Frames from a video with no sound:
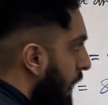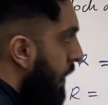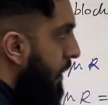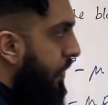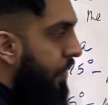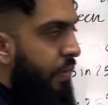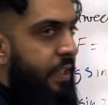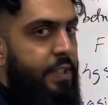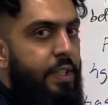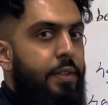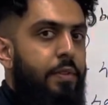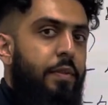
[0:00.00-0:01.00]
to three
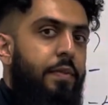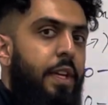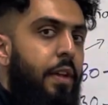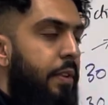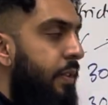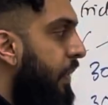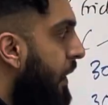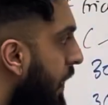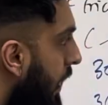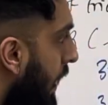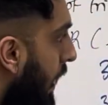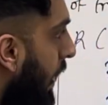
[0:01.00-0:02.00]
significant figures.
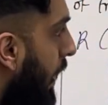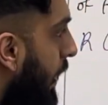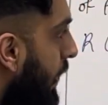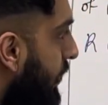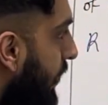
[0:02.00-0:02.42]
So